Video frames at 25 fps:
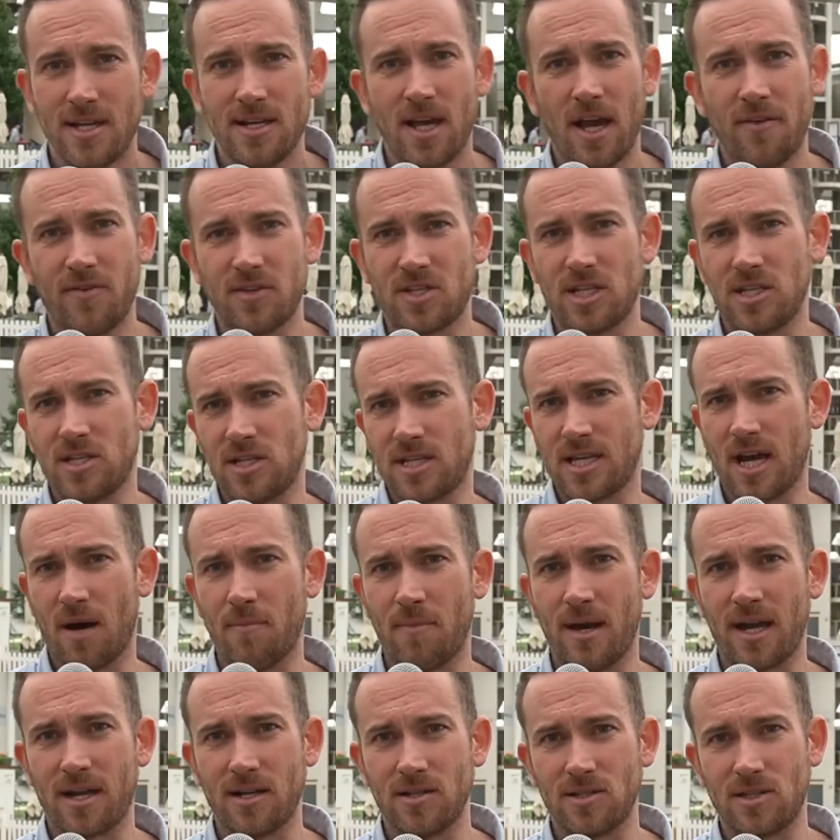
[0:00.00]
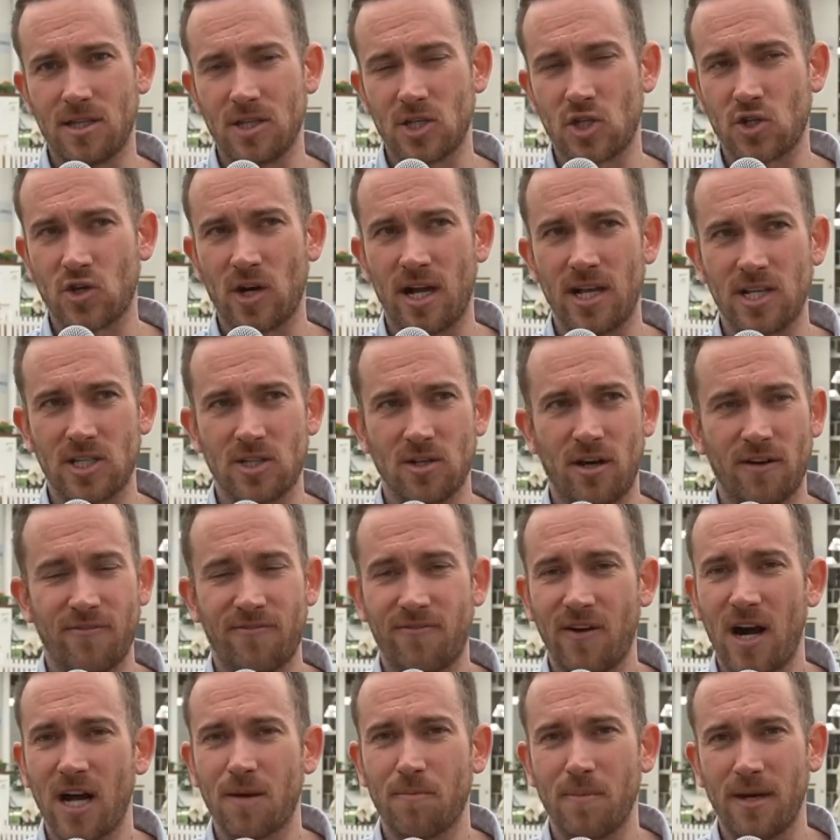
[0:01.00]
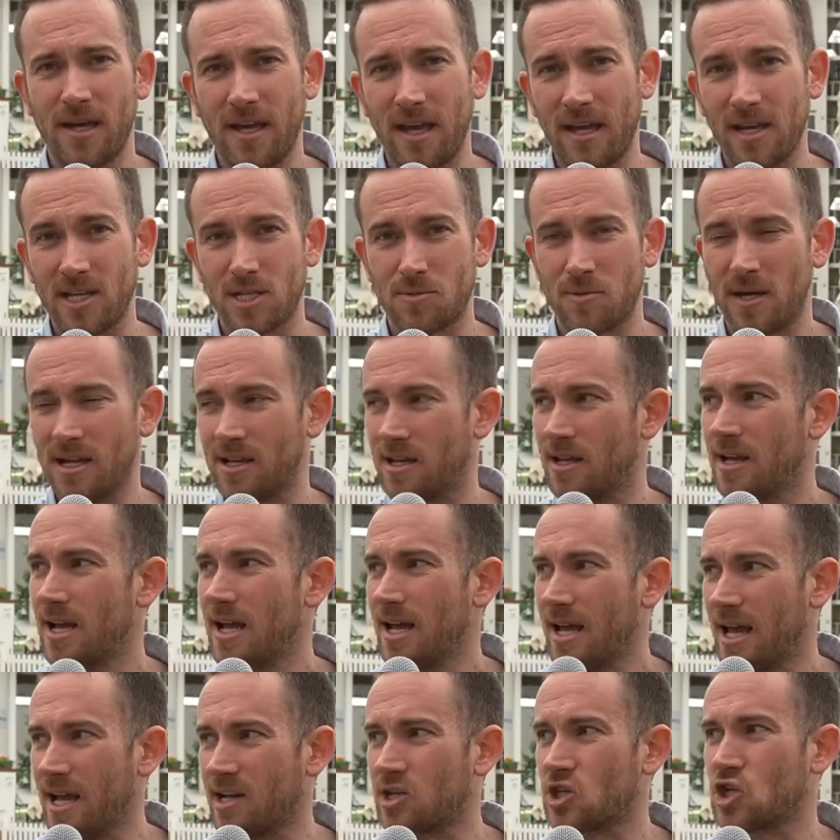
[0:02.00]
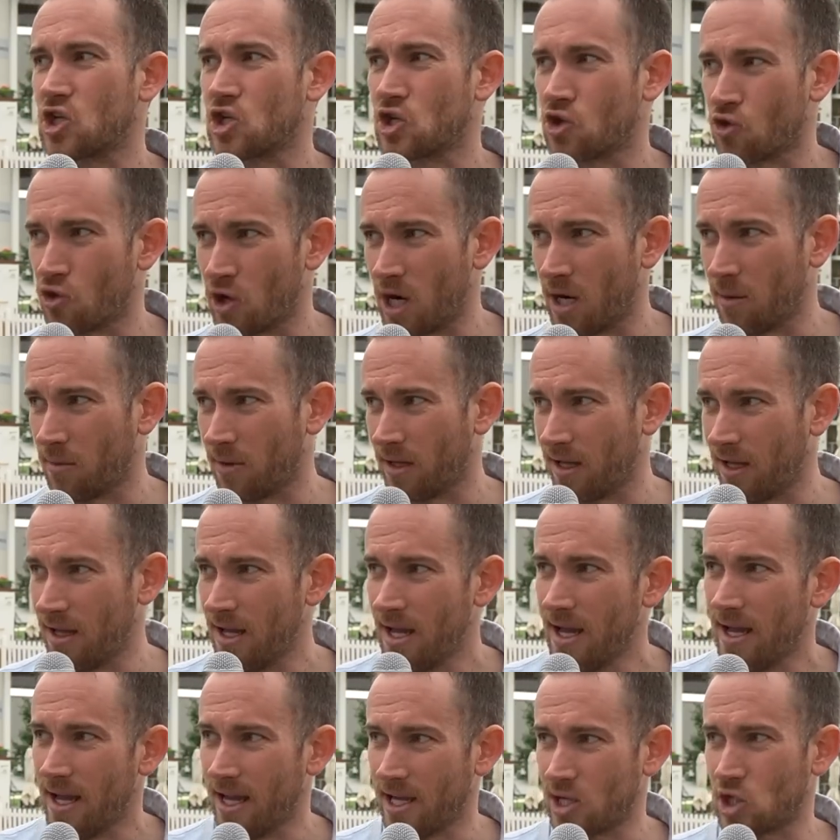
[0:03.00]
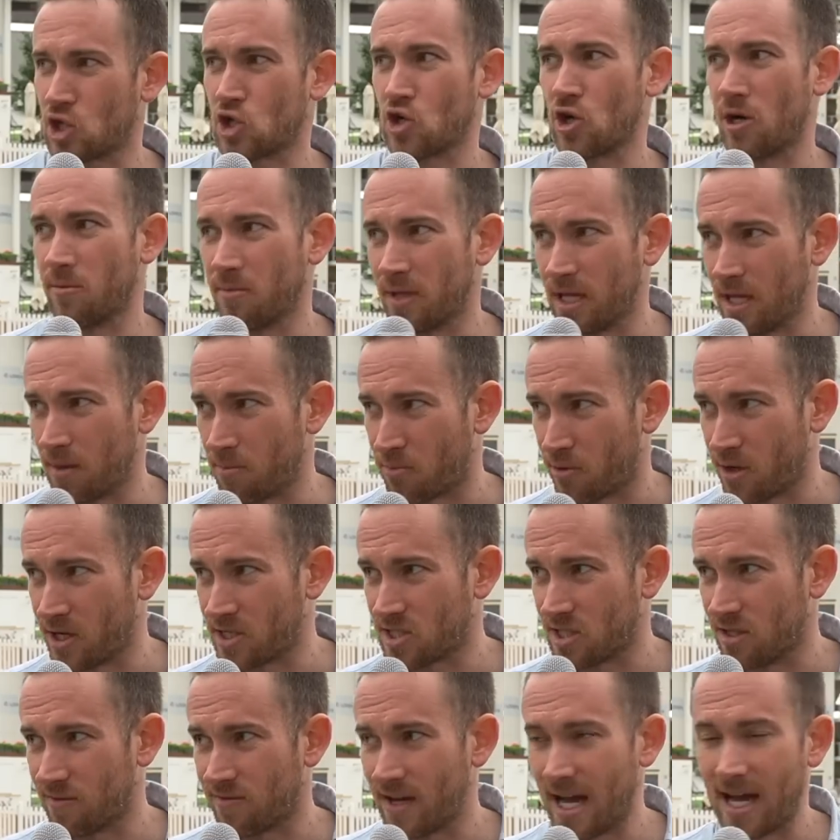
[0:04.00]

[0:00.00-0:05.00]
Ever since he's come back into the Australian side, fuck me, it has been extremely, extremely impressive.